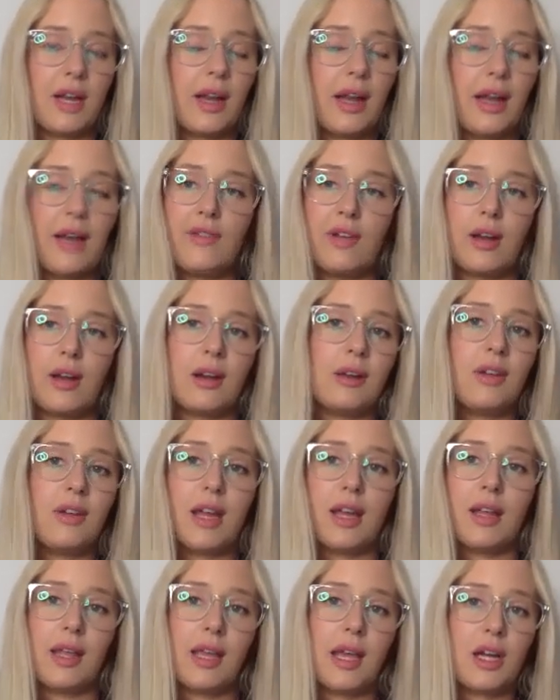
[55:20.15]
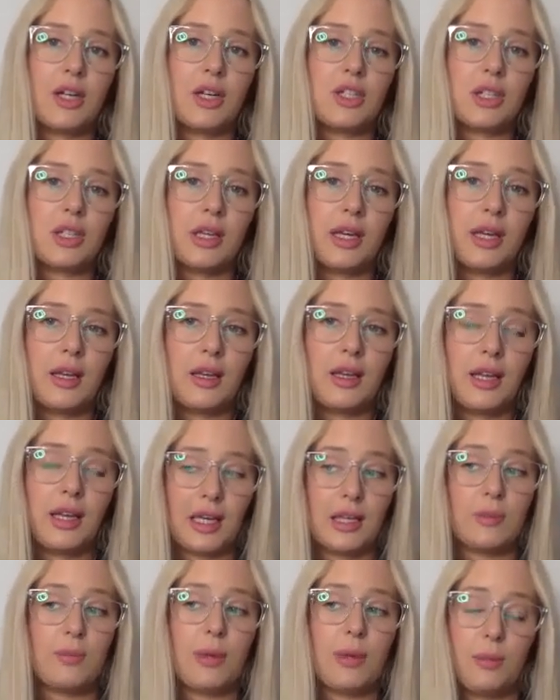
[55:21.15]
I very rarely actually
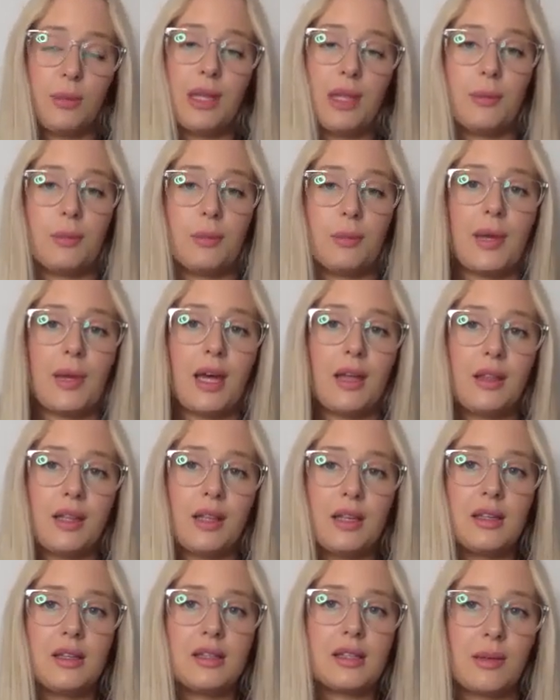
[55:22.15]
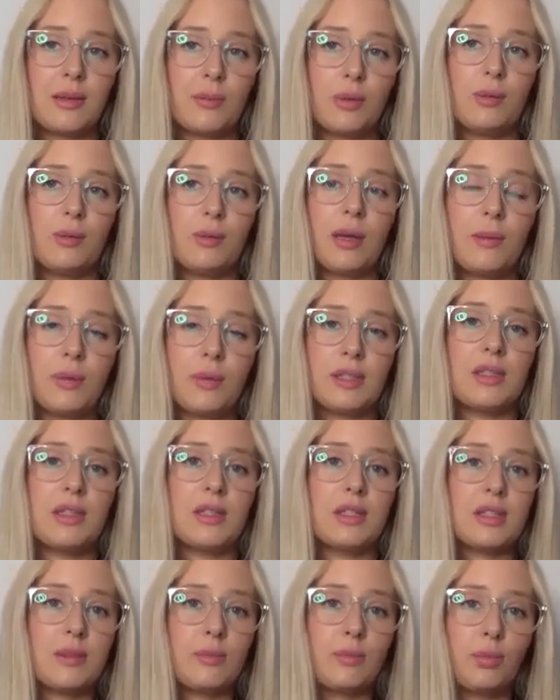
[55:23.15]
hit people up about this. I built my
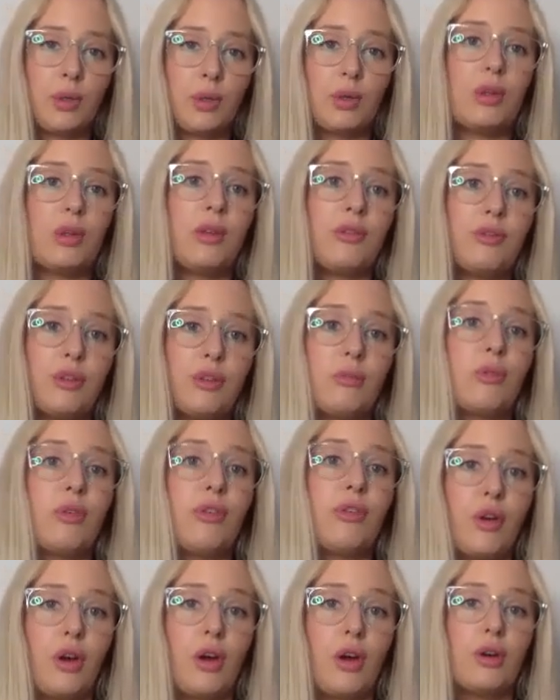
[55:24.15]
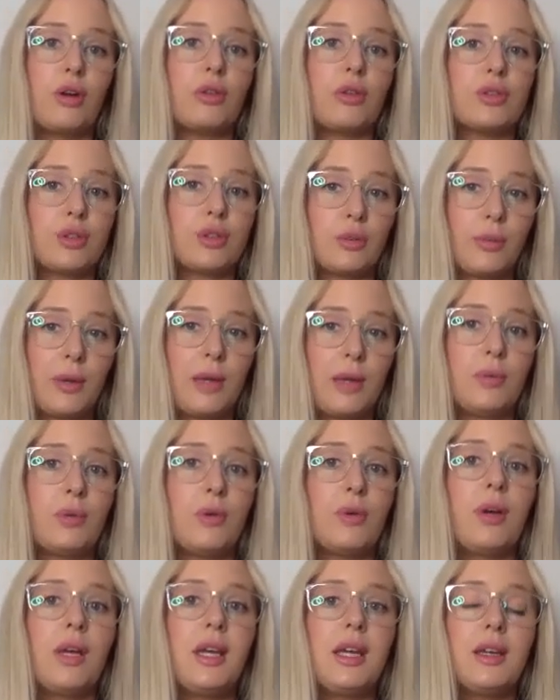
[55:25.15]
business purely from referrals or
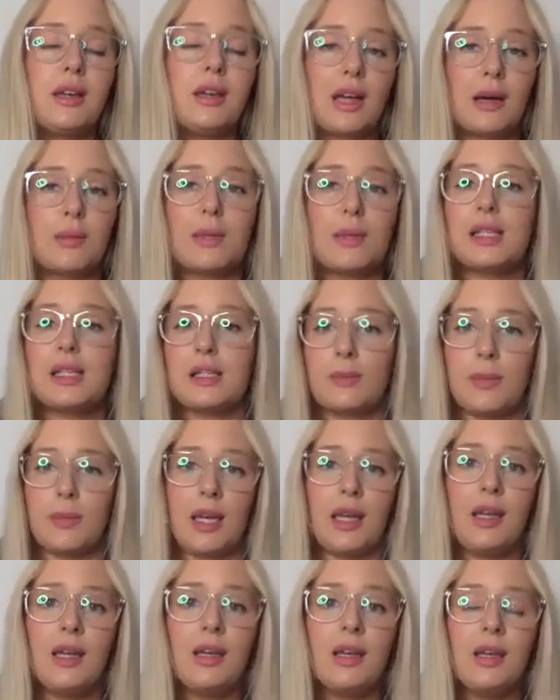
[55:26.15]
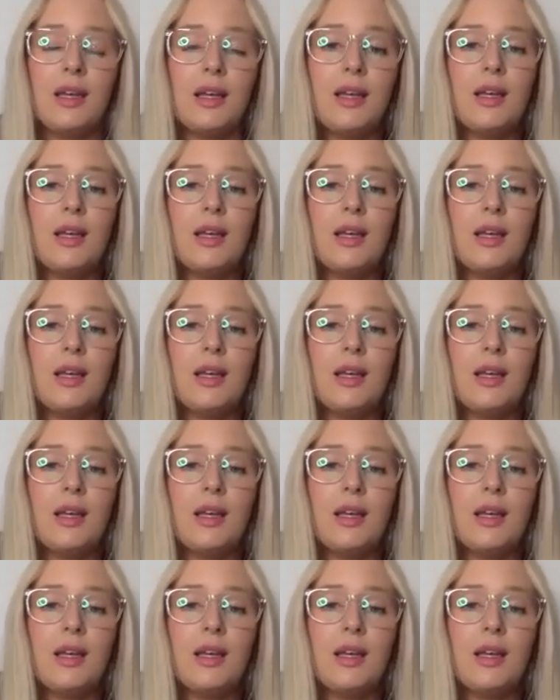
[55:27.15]
people coming to me.